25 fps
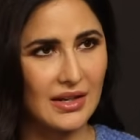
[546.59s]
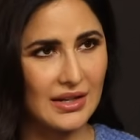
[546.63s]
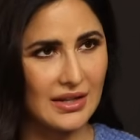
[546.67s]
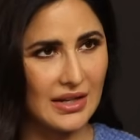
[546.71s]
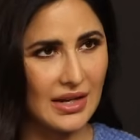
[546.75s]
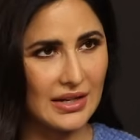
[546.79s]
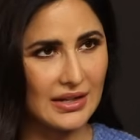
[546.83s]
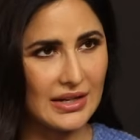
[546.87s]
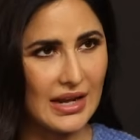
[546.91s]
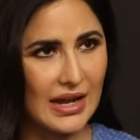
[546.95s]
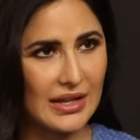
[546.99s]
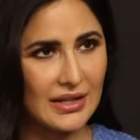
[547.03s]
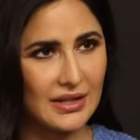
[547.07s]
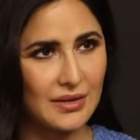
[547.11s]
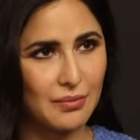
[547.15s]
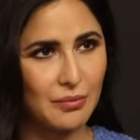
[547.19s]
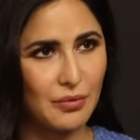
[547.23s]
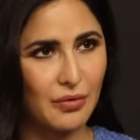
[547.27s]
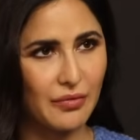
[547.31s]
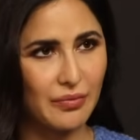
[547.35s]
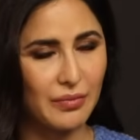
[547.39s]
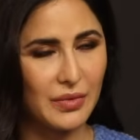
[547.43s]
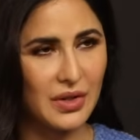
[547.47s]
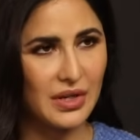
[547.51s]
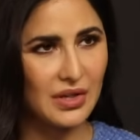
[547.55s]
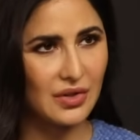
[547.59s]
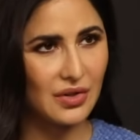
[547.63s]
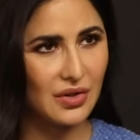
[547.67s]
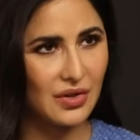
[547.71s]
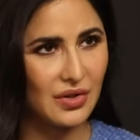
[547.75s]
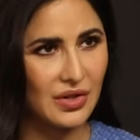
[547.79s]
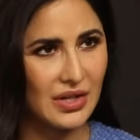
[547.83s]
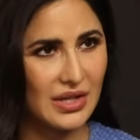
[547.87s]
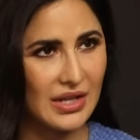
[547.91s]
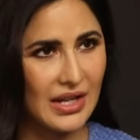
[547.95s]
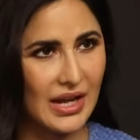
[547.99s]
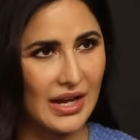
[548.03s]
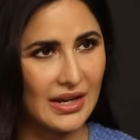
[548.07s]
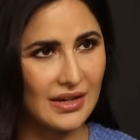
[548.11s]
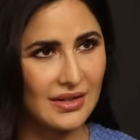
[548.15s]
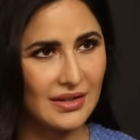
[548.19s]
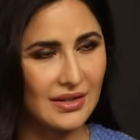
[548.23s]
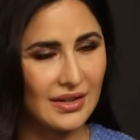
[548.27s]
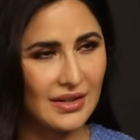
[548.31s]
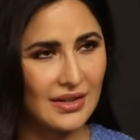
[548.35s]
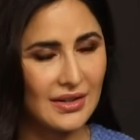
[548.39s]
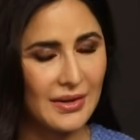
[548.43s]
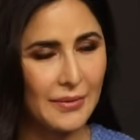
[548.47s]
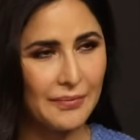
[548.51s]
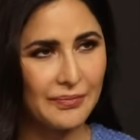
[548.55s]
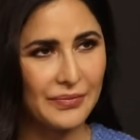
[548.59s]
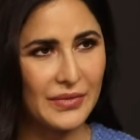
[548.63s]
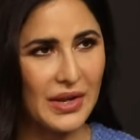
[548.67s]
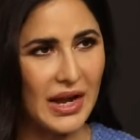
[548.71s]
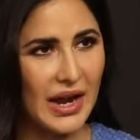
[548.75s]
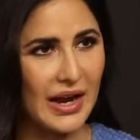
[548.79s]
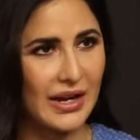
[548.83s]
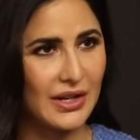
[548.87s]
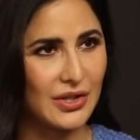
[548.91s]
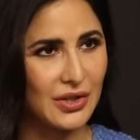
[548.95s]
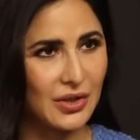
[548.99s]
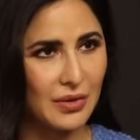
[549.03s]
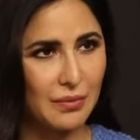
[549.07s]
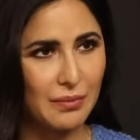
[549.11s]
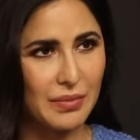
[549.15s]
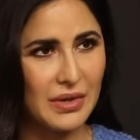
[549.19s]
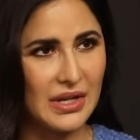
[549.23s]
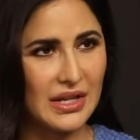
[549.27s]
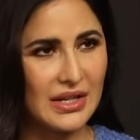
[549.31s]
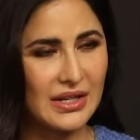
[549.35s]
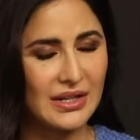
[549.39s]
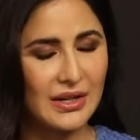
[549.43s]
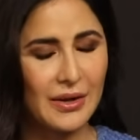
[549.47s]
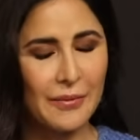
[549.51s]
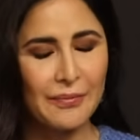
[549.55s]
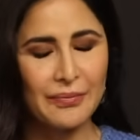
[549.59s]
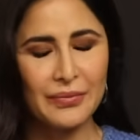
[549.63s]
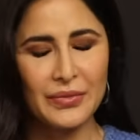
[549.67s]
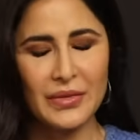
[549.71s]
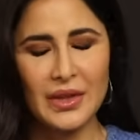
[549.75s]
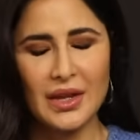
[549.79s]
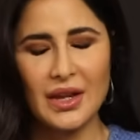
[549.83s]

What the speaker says: in that dance movement or in that action beat.